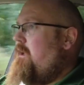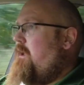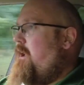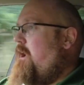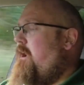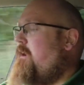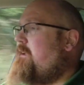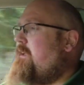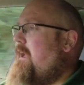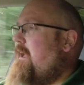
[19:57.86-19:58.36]

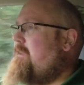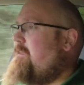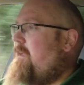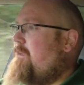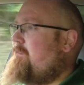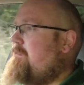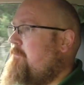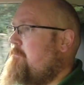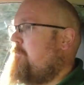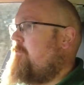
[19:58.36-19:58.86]
Okay,
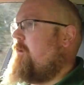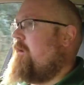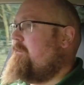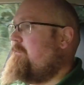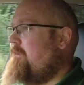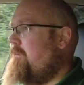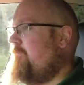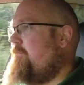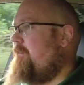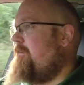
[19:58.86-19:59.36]
that's
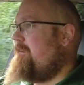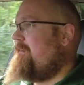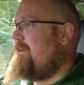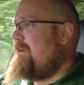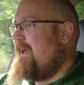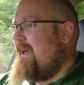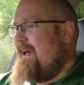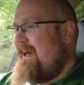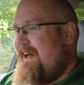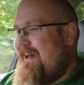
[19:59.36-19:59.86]
impressive.
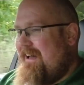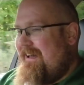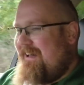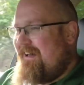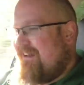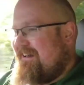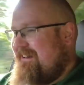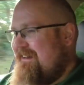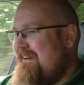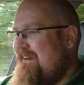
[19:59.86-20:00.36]

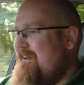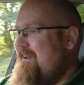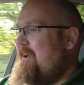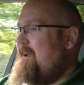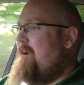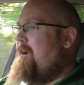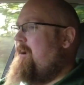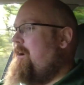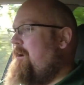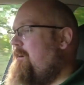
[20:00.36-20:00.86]

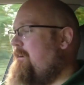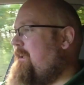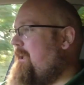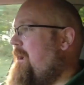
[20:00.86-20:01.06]
Okay,